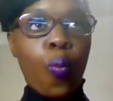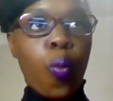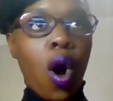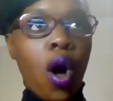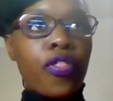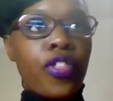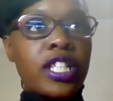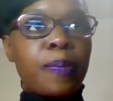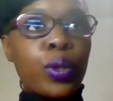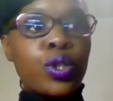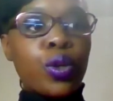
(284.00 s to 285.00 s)
what
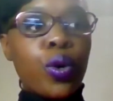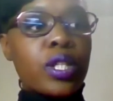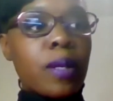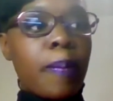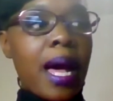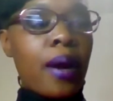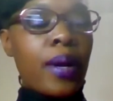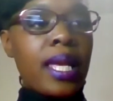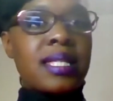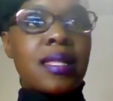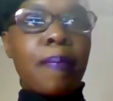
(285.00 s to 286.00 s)
this book talks
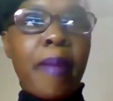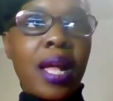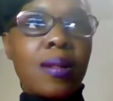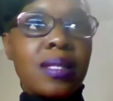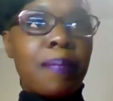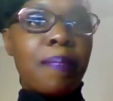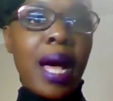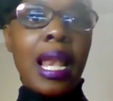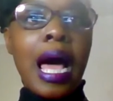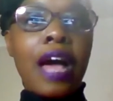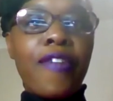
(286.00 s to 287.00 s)
about is the males in
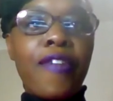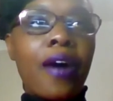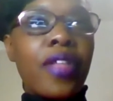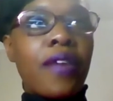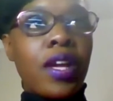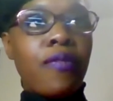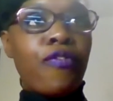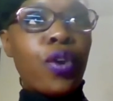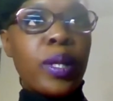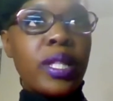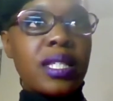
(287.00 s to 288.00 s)
my life, how they've
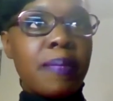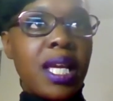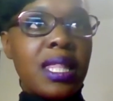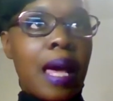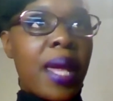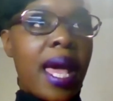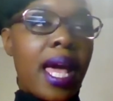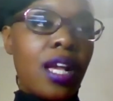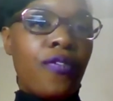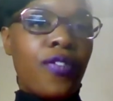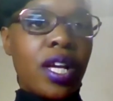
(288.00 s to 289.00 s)
influenced me, their
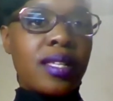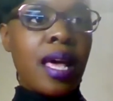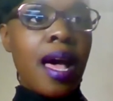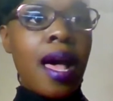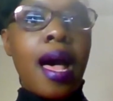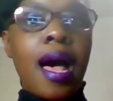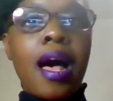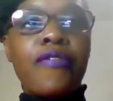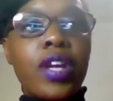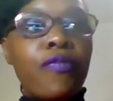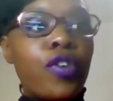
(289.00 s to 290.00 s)
behaviors
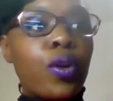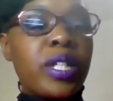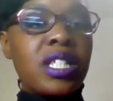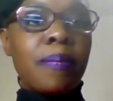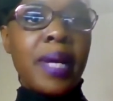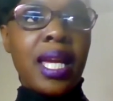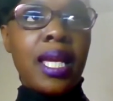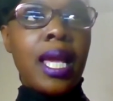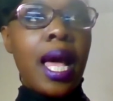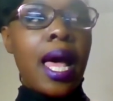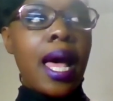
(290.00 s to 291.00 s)
have influenced
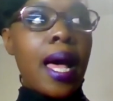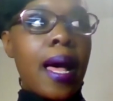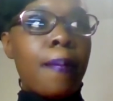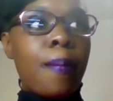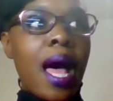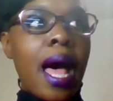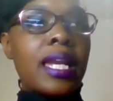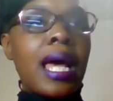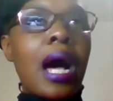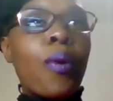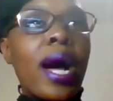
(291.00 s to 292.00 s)
me, and
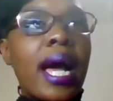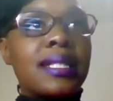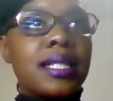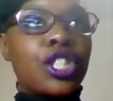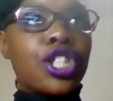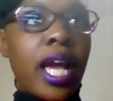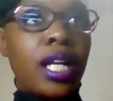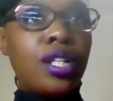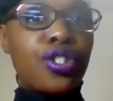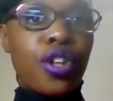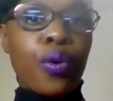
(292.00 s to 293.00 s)
how I had to
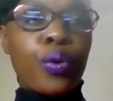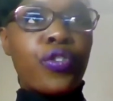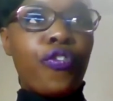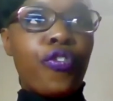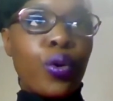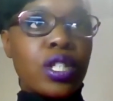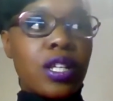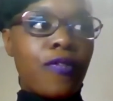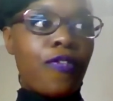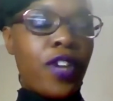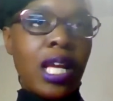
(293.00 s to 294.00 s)
change those
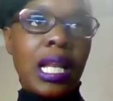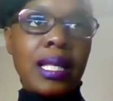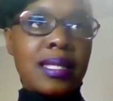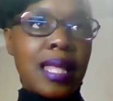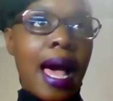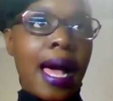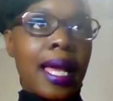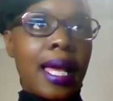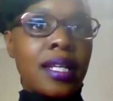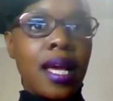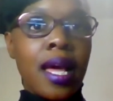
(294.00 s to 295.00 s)
thoughts and feelings that
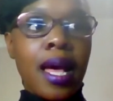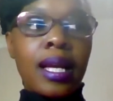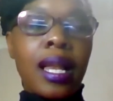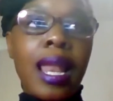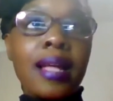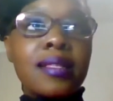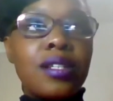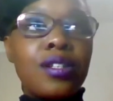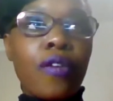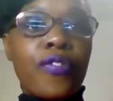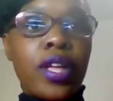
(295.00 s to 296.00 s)
I had
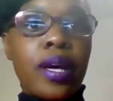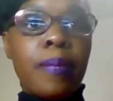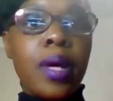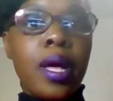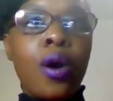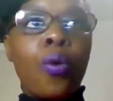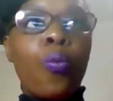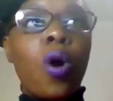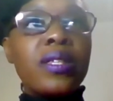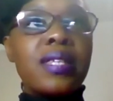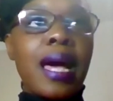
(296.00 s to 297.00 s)
collected of them
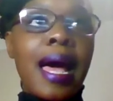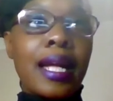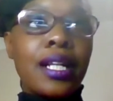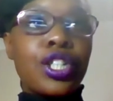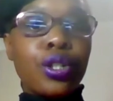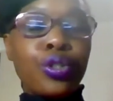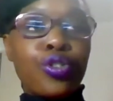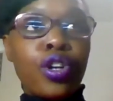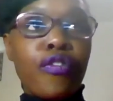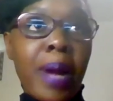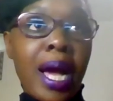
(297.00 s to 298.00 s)
once I had
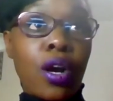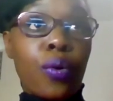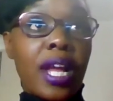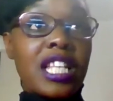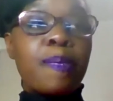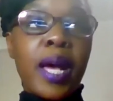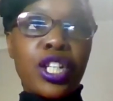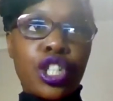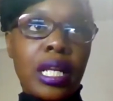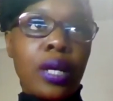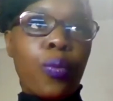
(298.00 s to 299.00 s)
children of my own,
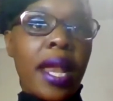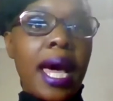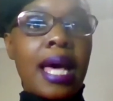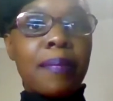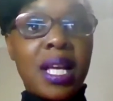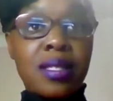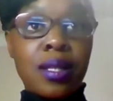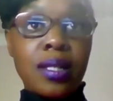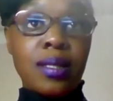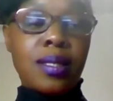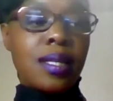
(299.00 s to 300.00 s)
especially when I had my
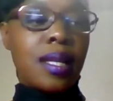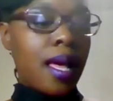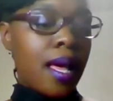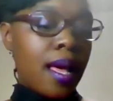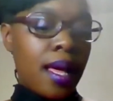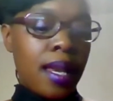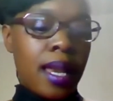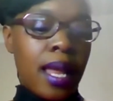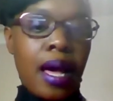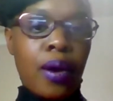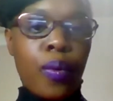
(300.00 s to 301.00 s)
sons.
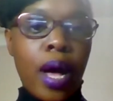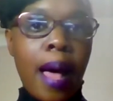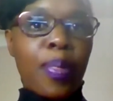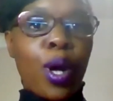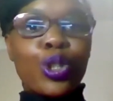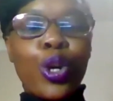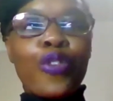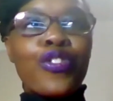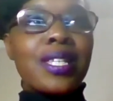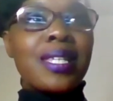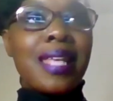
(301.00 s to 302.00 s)
Now, I'm not sure if